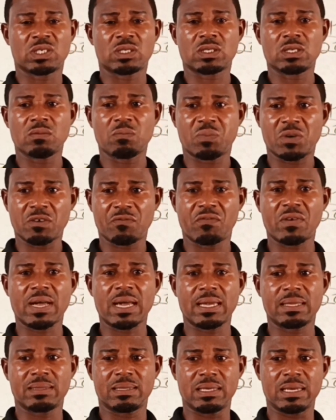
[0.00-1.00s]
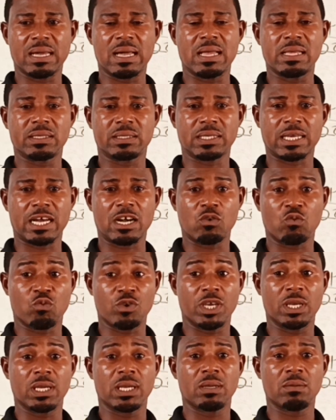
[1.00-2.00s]
to simplify the
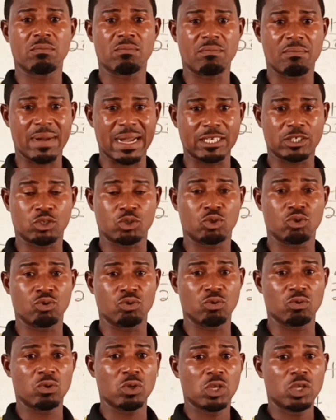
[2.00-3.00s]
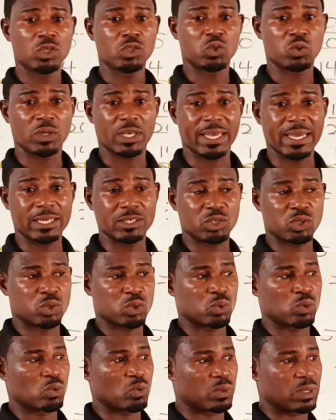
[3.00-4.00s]
answer, we must do to
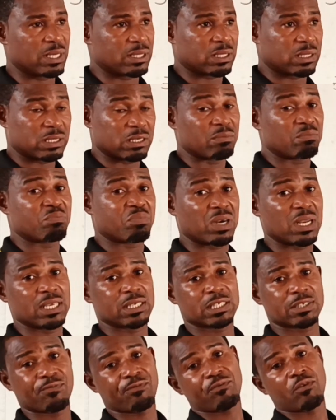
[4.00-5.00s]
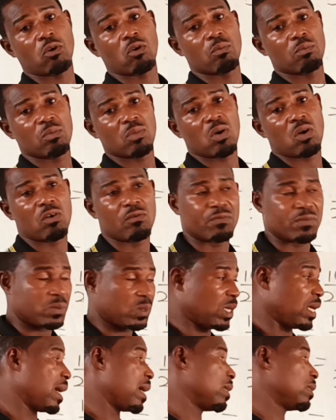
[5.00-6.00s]
get to the simplest form
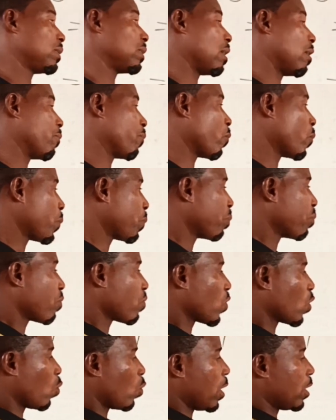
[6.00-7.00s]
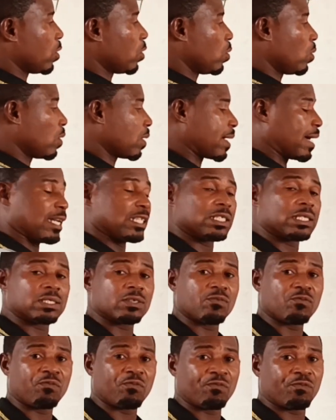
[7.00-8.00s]
of the answer. When you look
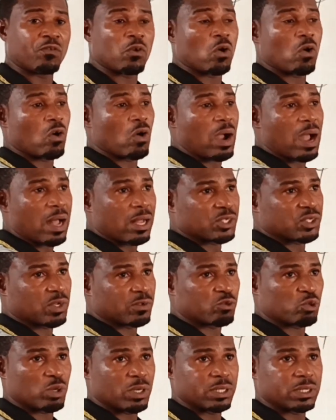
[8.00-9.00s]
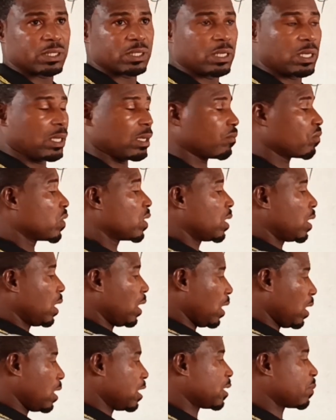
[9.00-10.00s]
at 4 out of 20,
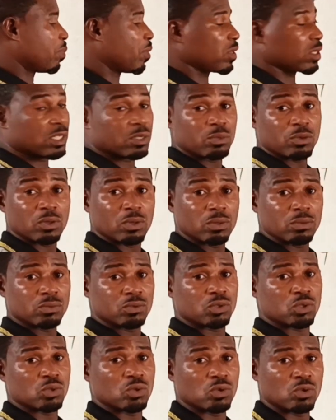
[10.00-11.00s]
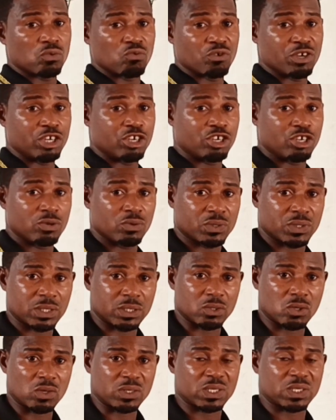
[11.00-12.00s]
it is possible to
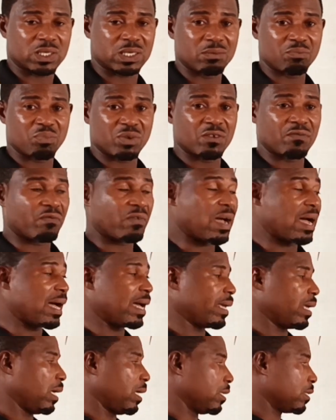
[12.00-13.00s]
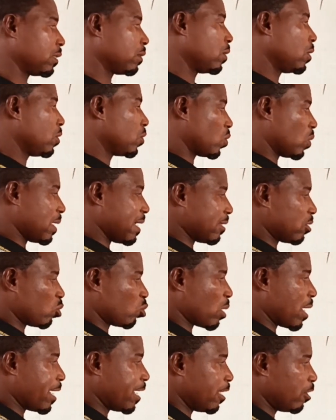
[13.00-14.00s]
reduce it or simplify it. So
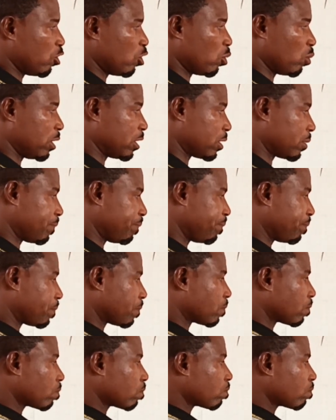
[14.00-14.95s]
let's try and do it.